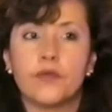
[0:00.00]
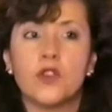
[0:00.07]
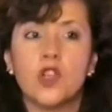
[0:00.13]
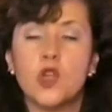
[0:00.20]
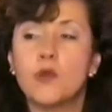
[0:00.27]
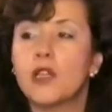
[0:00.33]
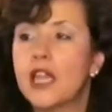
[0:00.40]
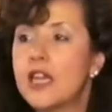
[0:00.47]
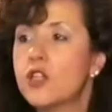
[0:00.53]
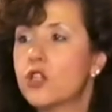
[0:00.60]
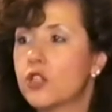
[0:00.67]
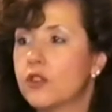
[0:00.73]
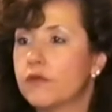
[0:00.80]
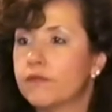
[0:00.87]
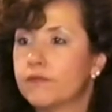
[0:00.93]

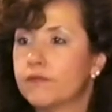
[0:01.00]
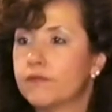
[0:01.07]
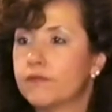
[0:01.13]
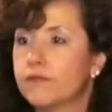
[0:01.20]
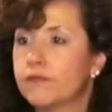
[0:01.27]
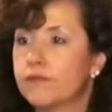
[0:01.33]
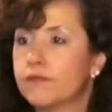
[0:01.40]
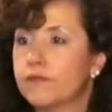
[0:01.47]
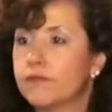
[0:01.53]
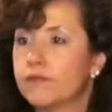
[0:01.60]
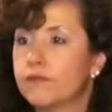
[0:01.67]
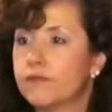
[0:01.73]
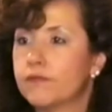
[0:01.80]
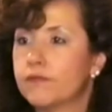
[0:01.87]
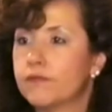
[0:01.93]
accumulation, the
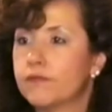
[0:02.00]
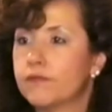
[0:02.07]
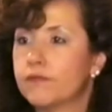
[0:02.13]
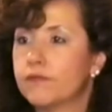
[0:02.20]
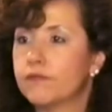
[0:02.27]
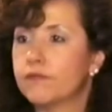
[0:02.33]
assumption